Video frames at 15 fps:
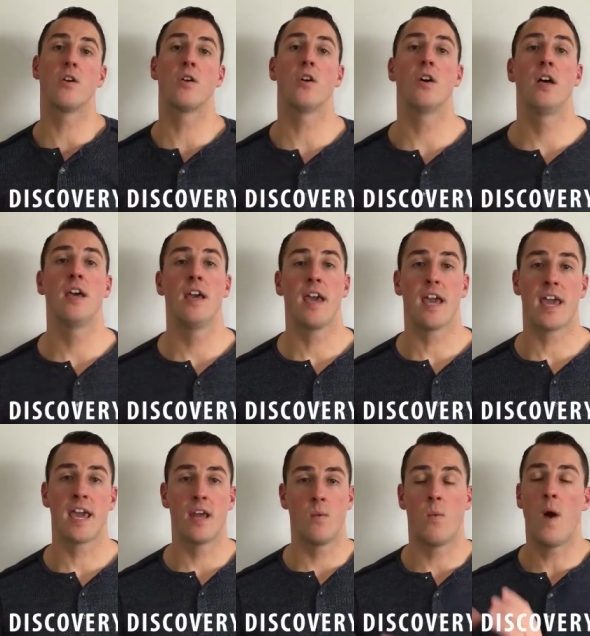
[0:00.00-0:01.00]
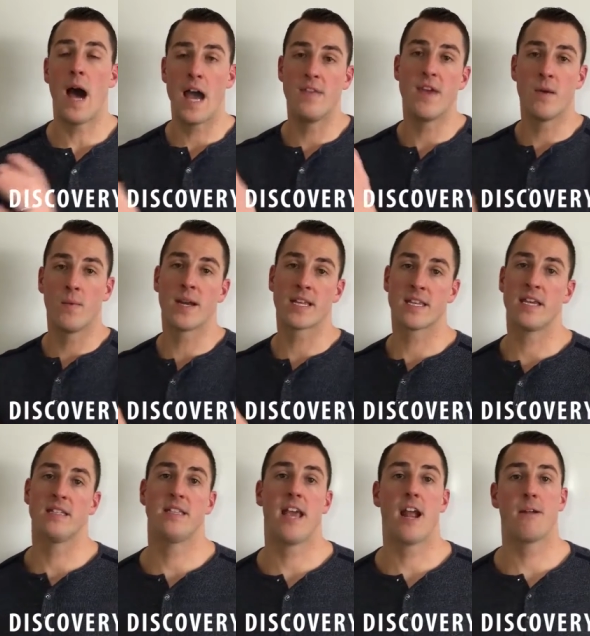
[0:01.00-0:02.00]
goal, and why they want to
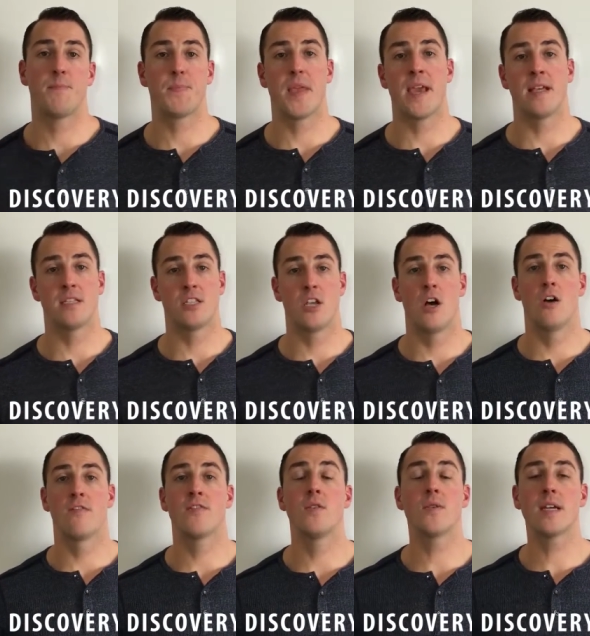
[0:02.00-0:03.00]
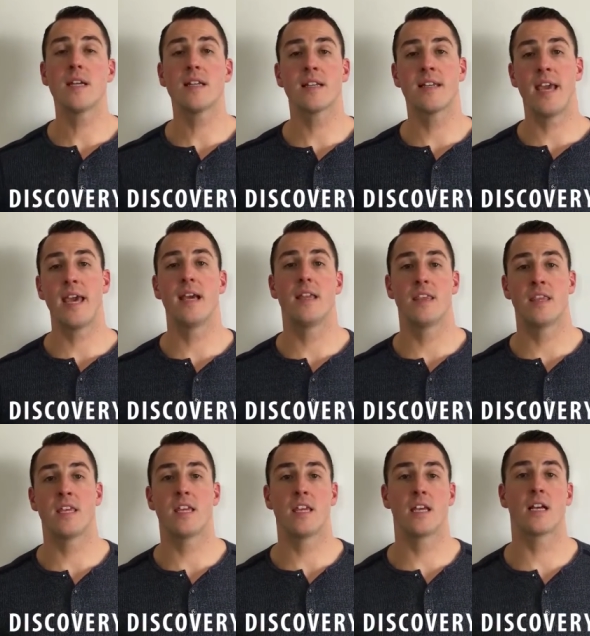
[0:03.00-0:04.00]
get there. And so if you can get
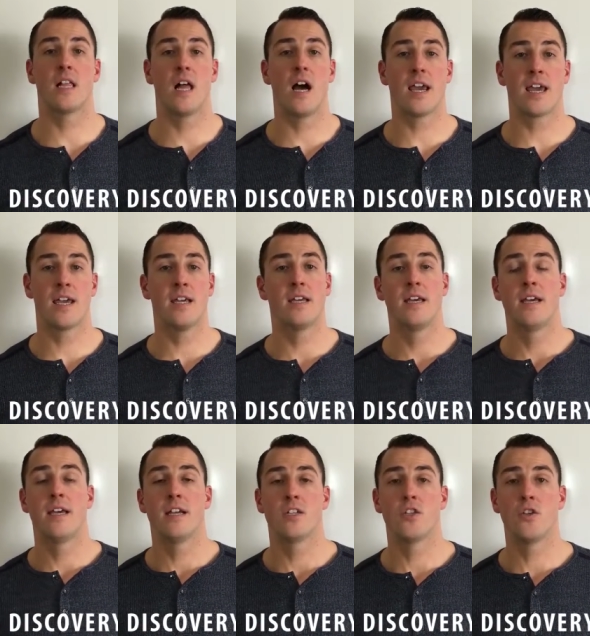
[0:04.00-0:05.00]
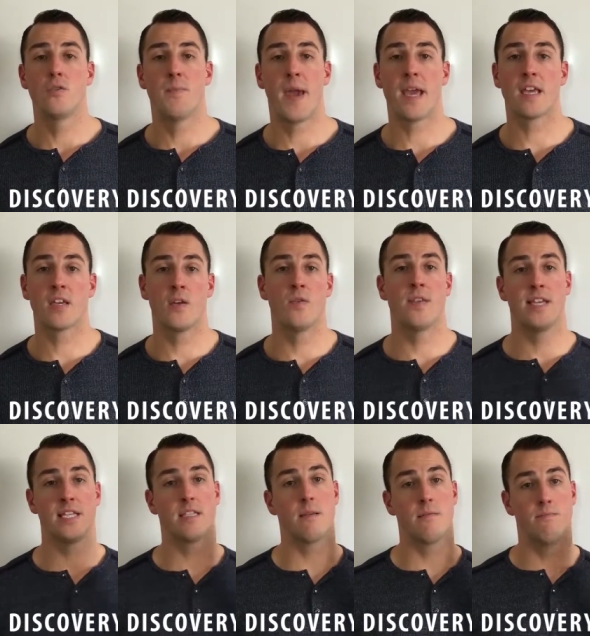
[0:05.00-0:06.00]
the client to paint you
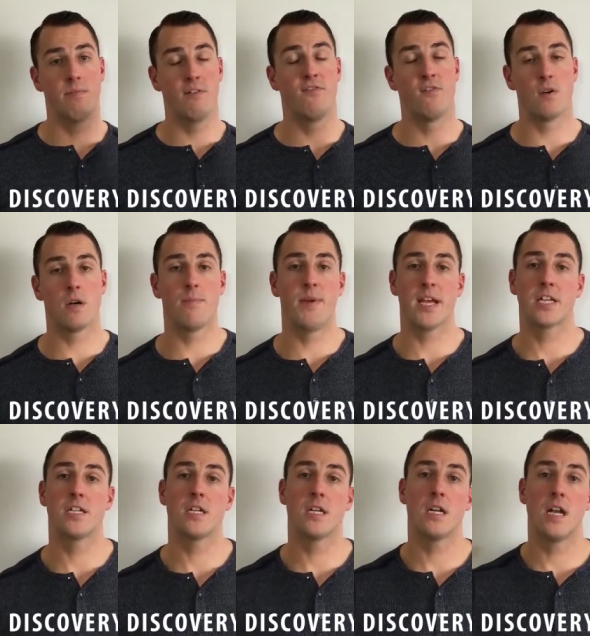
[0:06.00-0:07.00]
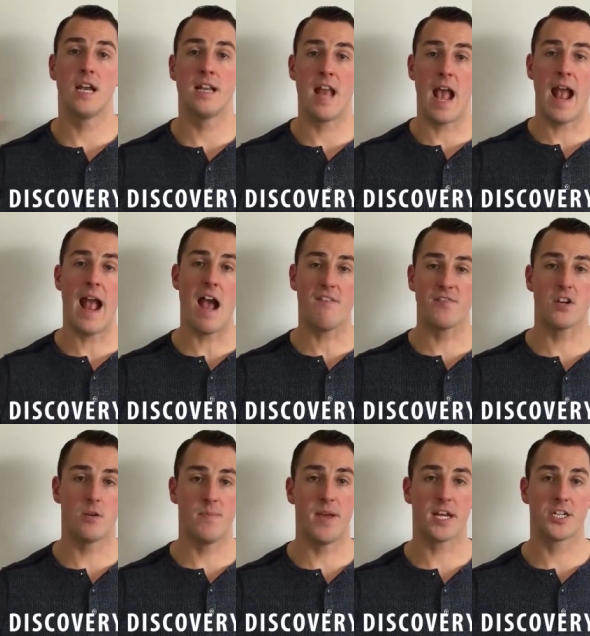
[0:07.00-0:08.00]
this before picture and
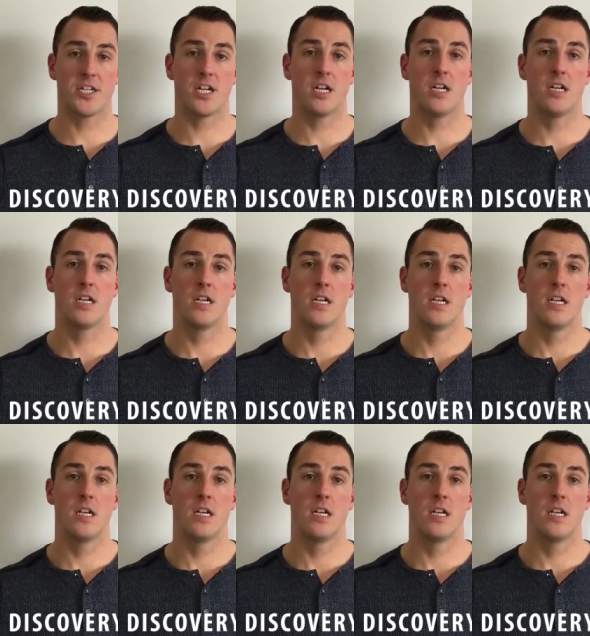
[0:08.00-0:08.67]
after picture